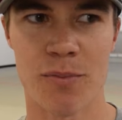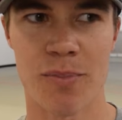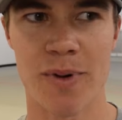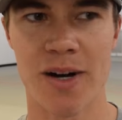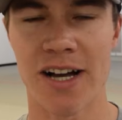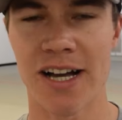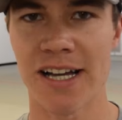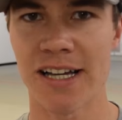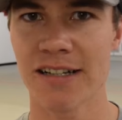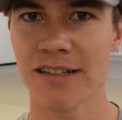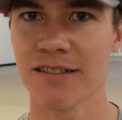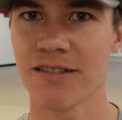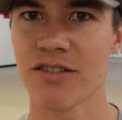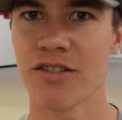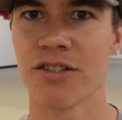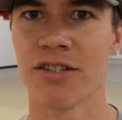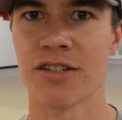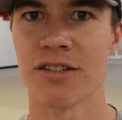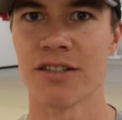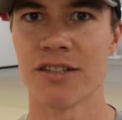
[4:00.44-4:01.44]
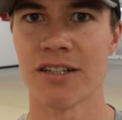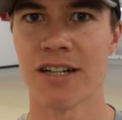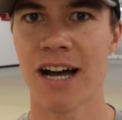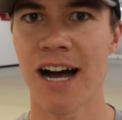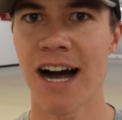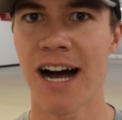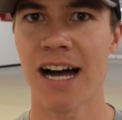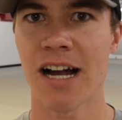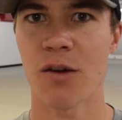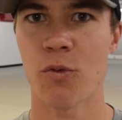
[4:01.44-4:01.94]
but you're
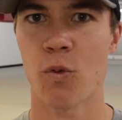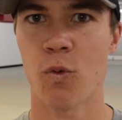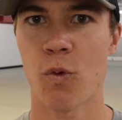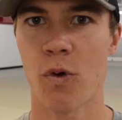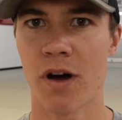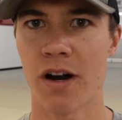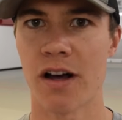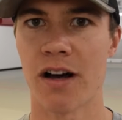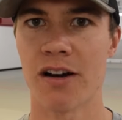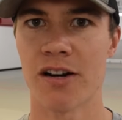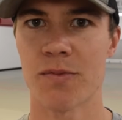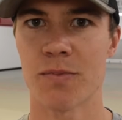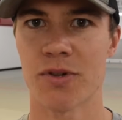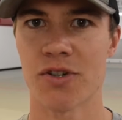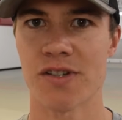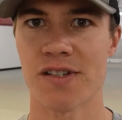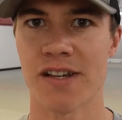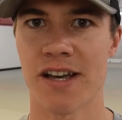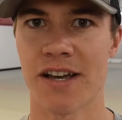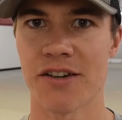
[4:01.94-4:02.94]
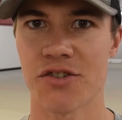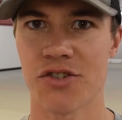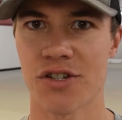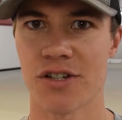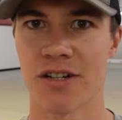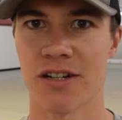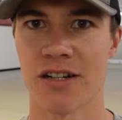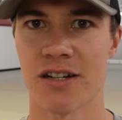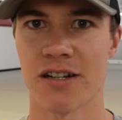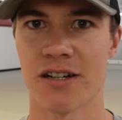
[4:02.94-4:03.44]
not 100%
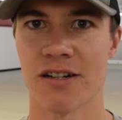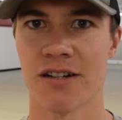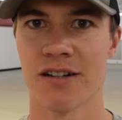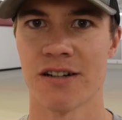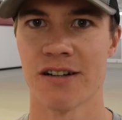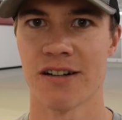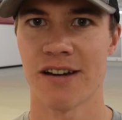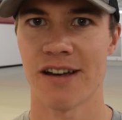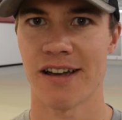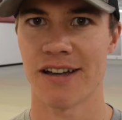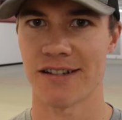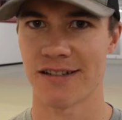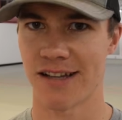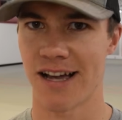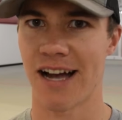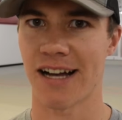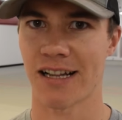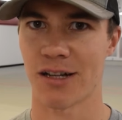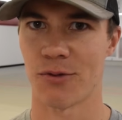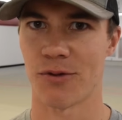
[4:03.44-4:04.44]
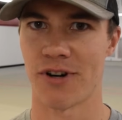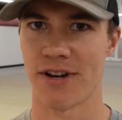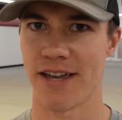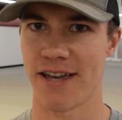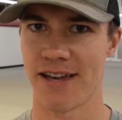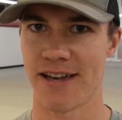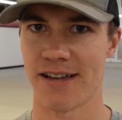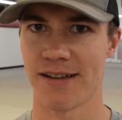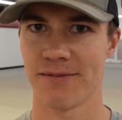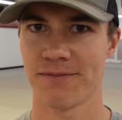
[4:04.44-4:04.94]
sure exactly where you
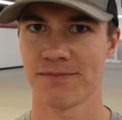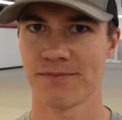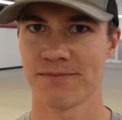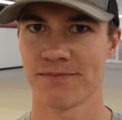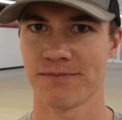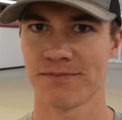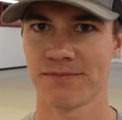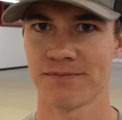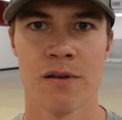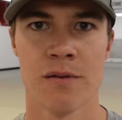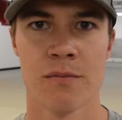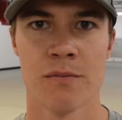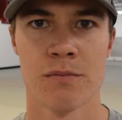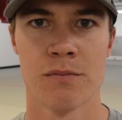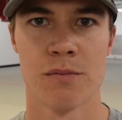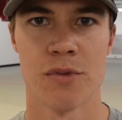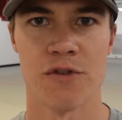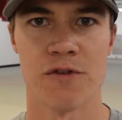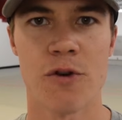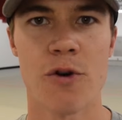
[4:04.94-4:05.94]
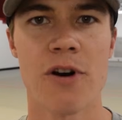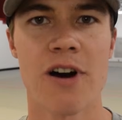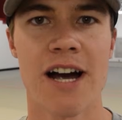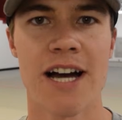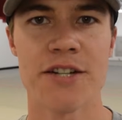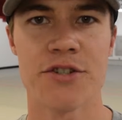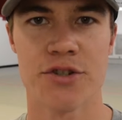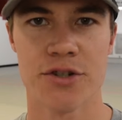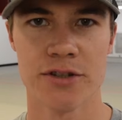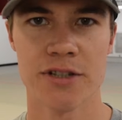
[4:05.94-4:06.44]
hit. Before
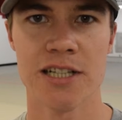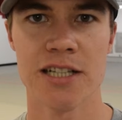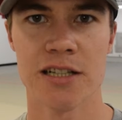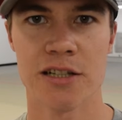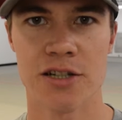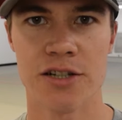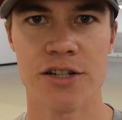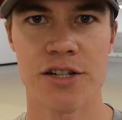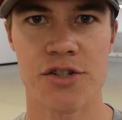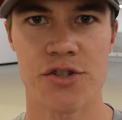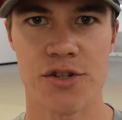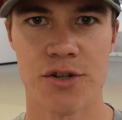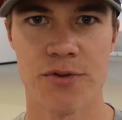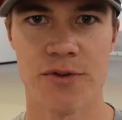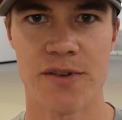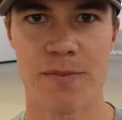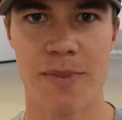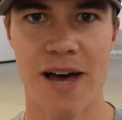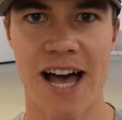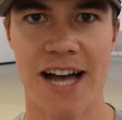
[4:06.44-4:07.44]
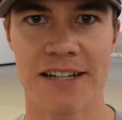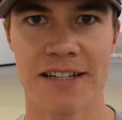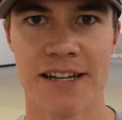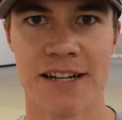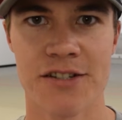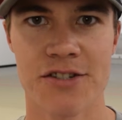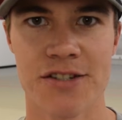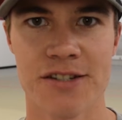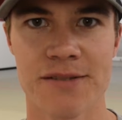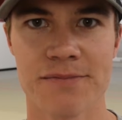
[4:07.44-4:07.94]
I truly learned to shoot with back
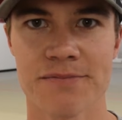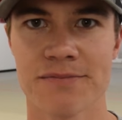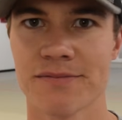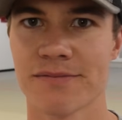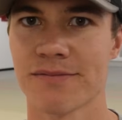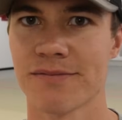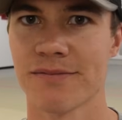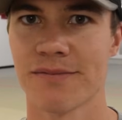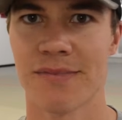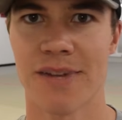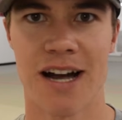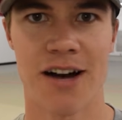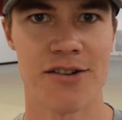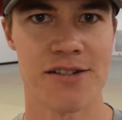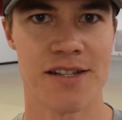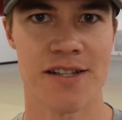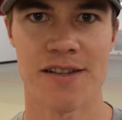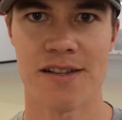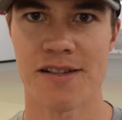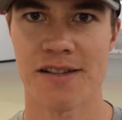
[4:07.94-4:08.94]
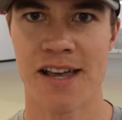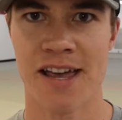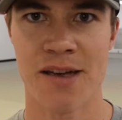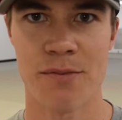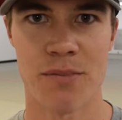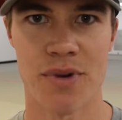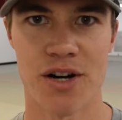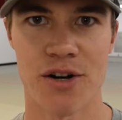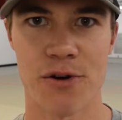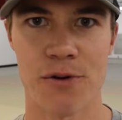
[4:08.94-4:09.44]
tension, I was in the
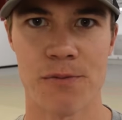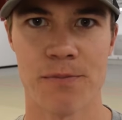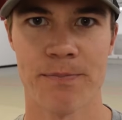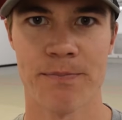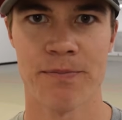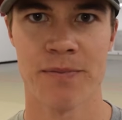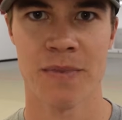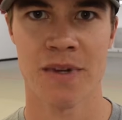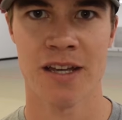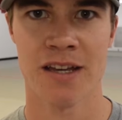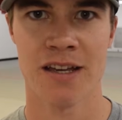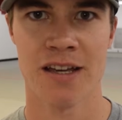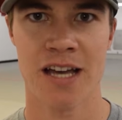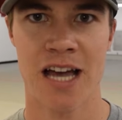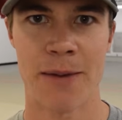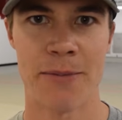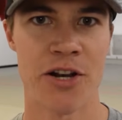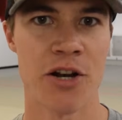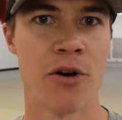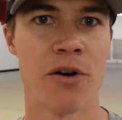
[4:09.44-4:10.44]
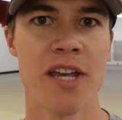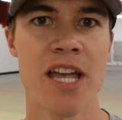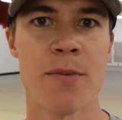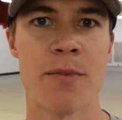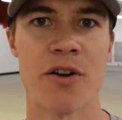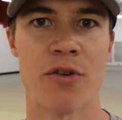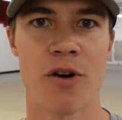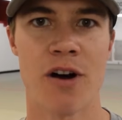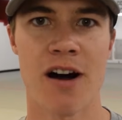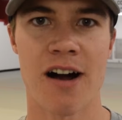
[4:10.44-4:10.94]
same boat. I mean, don't
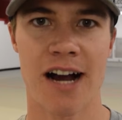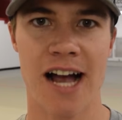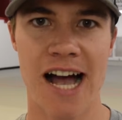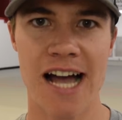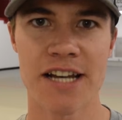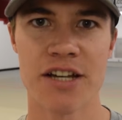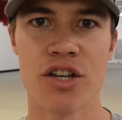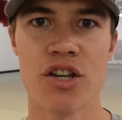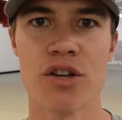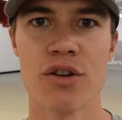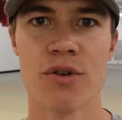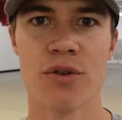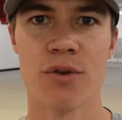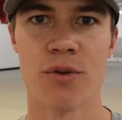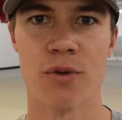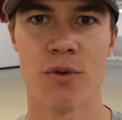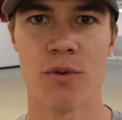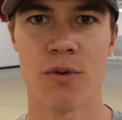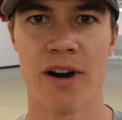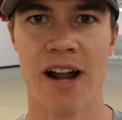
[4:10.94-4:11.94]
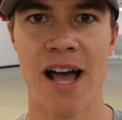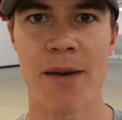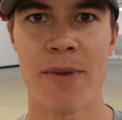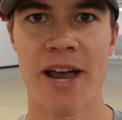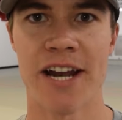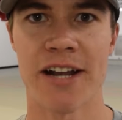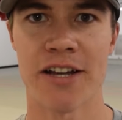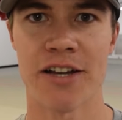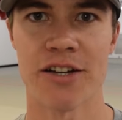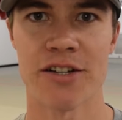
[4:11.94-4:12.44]
get me wrong, I knew when I
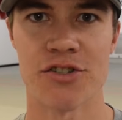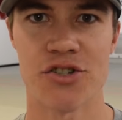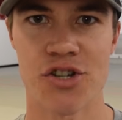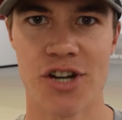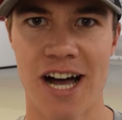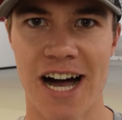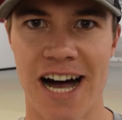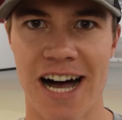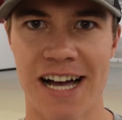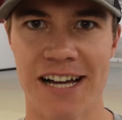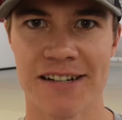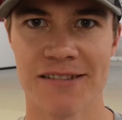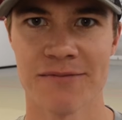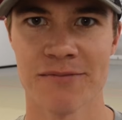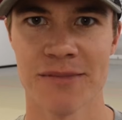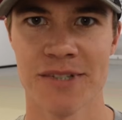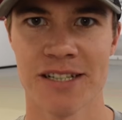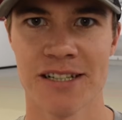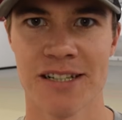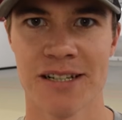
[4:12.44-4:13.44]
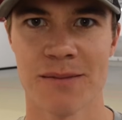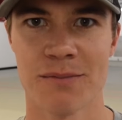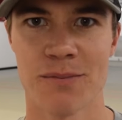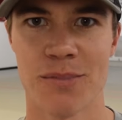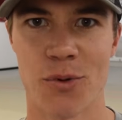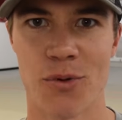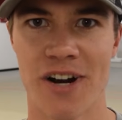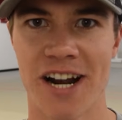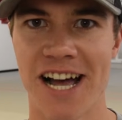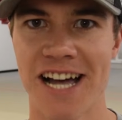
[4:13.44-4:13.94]
made a good shot,
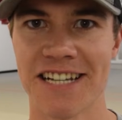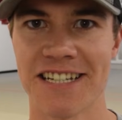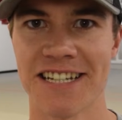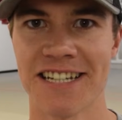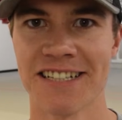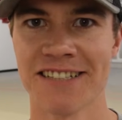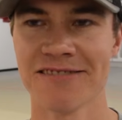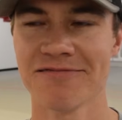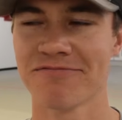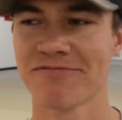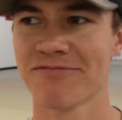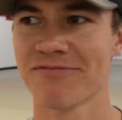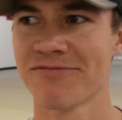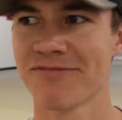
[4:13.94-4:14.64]
but when I didn't,